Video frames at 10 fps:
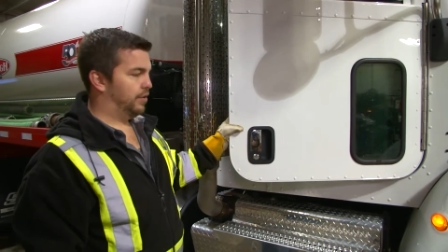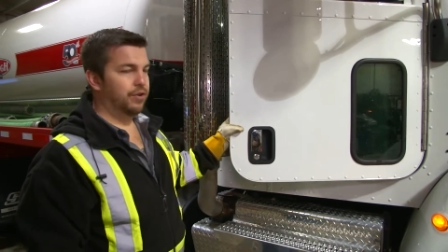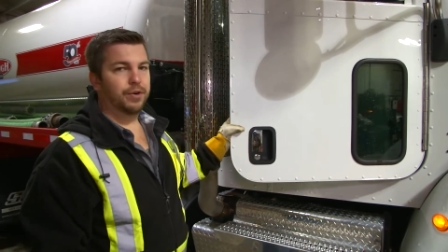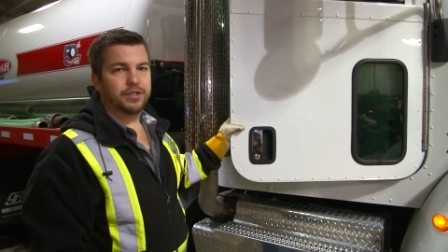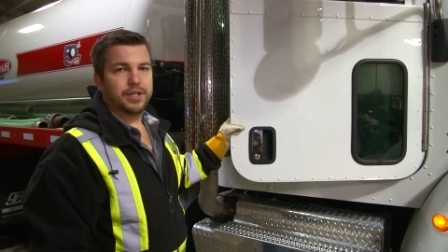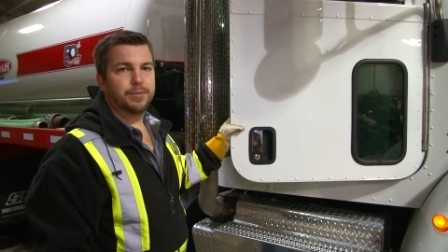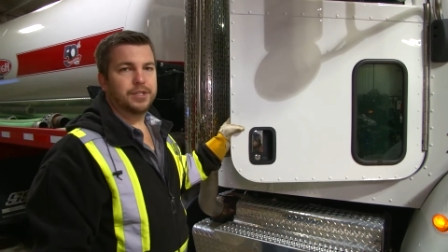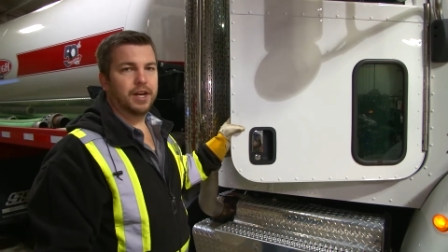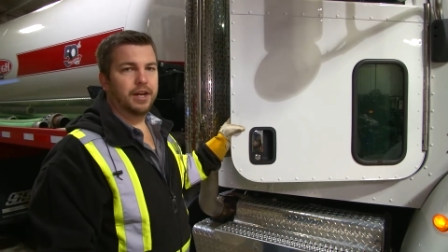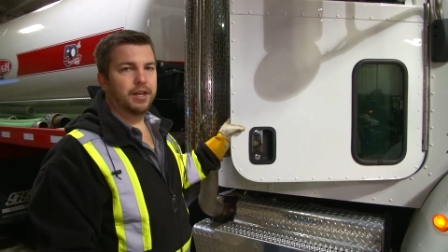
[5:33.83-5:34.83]
Door seems
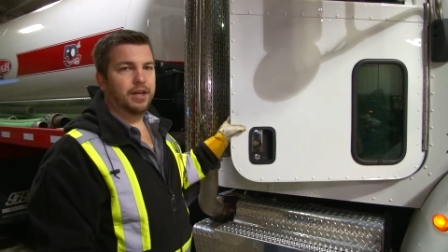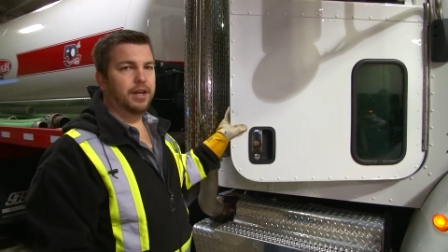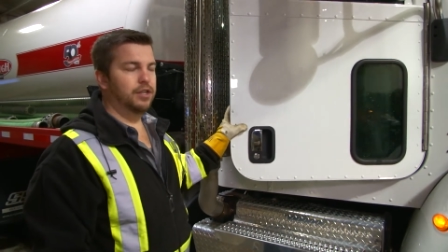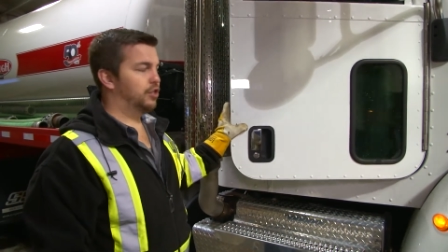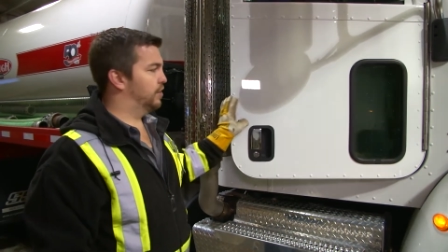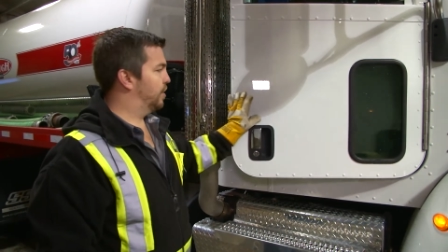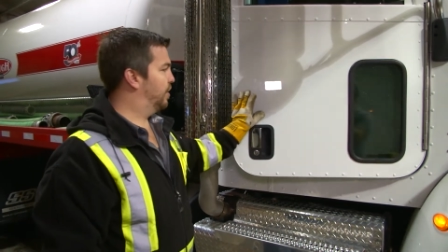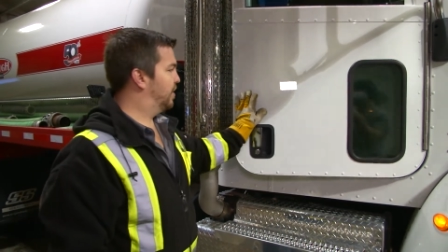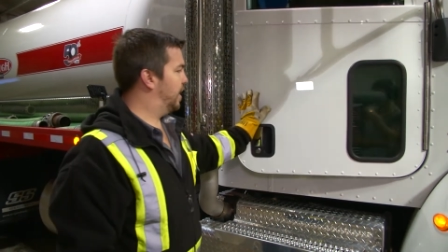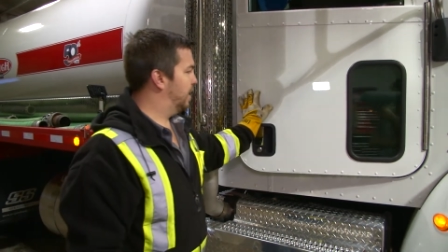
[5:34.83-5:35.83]
tight, hinges are
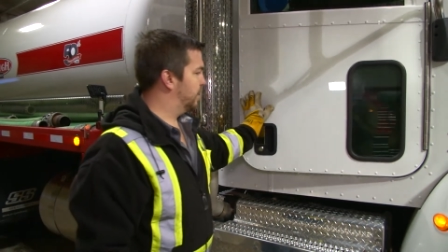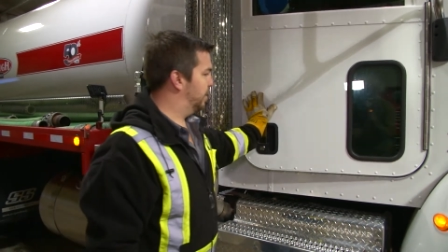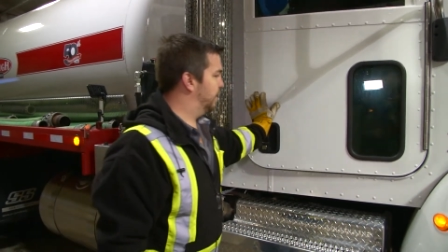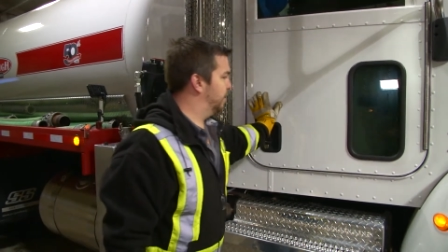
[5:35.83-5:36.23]
intact.